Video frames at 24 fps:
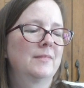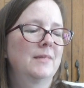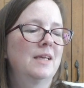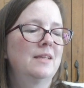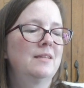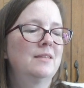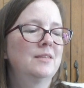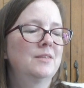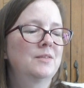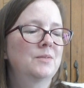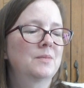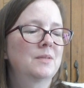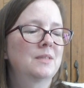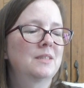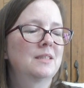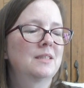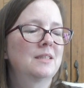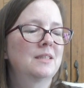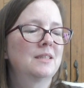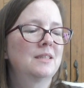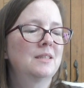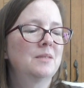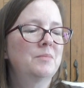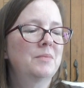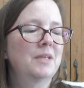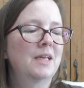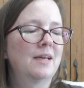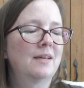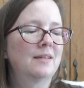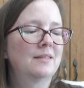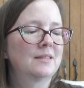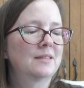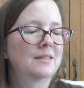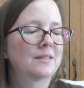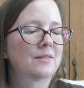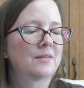And this wasn't in the
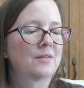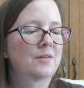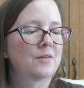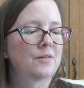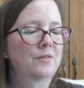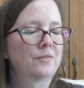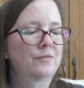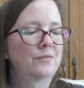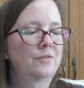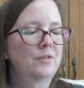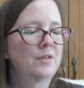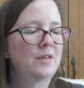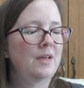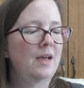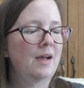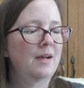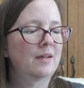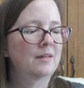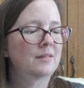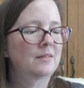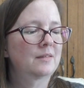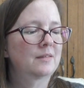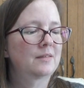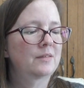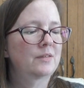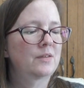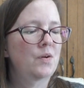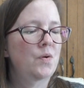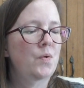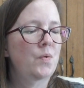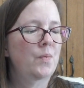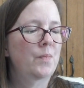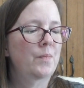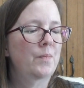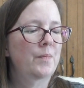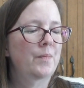plans for that,
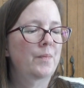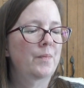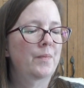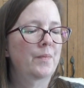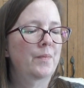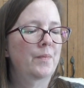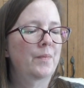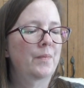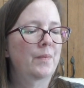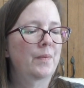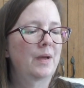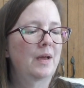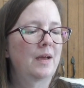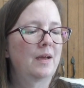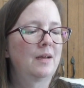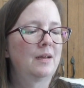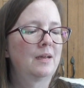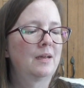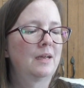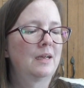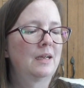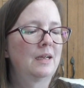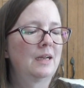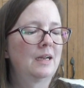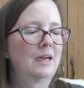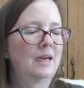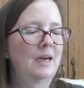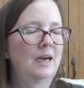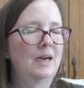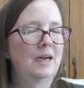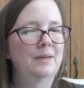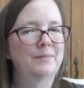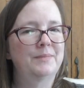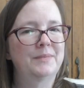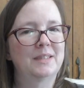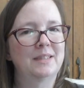so
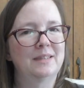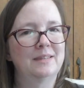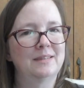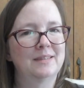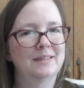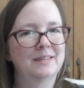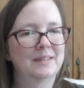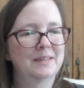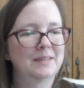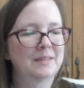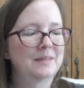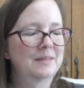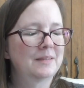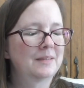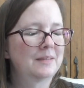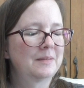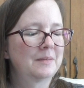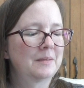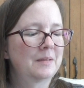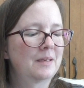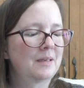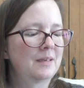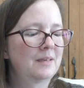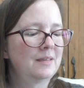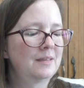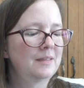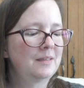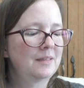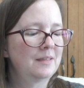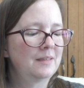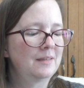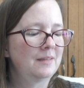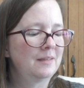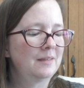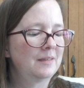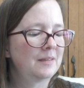I'm teasing. I
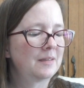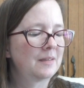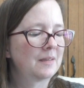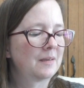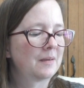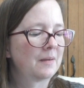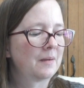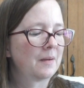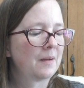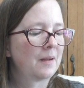didn't.